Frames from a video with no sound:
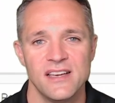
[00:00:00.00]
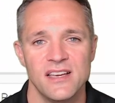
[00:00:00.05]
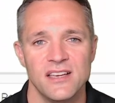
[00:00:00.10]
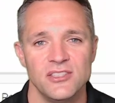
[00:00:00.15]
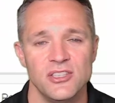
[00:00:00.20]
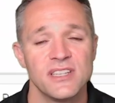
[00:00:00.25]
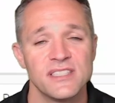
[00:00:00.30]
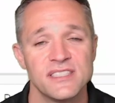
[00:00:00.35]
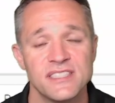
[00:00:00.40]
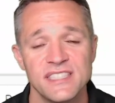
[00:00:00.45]

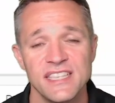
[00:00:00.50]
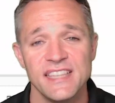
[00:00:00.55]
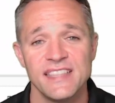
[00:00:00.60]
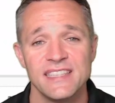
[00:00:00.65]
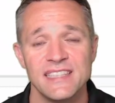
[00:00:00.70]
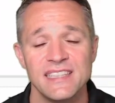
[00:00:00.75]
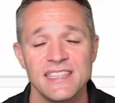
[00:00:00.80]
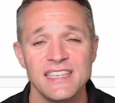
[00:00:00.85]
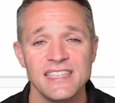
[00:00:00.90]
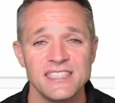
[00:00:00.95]
you can see the
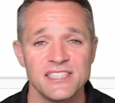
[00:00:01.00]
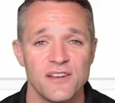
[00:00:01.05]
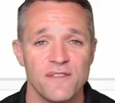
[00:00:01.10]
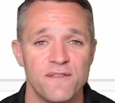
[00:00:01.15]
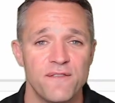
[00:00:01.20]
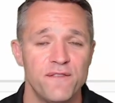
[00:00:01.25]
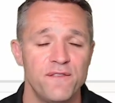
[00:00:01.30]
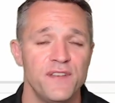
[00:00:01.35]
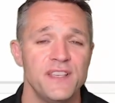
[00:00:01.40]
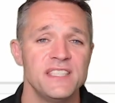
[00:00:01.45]
list of
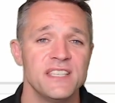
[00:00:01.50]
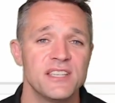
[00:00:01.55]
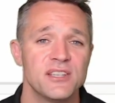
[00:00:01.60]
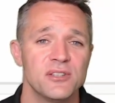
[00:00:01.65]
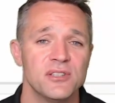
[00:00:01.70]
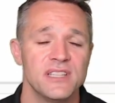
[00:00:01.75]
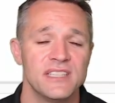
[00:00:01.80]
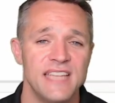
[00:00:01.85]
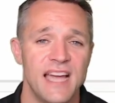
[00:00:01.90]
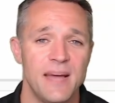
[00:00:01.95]

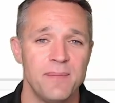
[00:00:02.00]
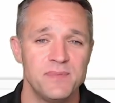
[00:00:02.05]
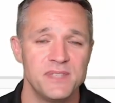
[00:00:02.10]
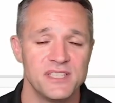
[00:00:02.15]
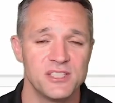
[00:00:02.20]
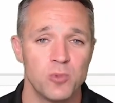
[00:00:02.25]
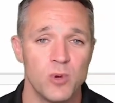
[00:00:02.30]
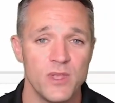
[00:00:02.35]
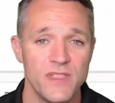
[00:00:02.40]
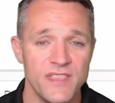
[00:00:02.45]
physical
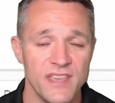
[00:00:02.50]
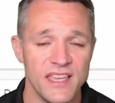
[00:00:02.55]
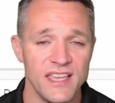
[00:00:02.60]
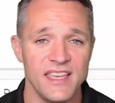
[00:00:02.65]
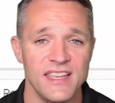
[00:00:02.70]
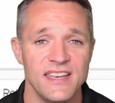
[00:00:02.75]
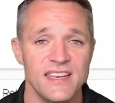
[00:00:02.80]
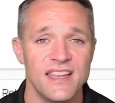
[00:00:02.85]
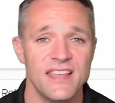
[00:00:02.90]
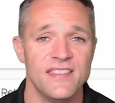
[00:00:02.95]
adapters
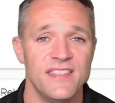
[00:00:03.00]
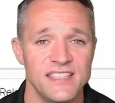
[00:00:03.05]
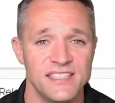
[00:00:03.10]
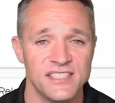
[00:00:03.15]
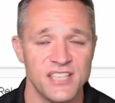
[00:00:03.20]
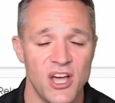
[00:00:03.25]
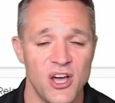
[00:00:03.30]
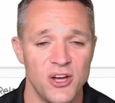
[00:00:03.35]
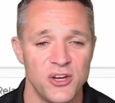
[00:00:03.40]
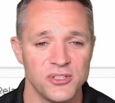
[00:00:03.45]
within
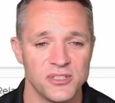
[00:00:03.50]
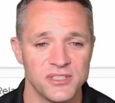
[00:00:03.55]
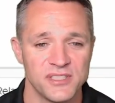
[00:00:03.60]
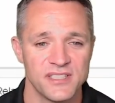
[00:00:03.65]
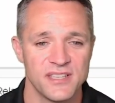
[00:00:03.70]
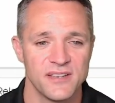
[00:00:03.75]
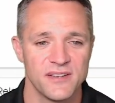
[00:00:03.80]
this host.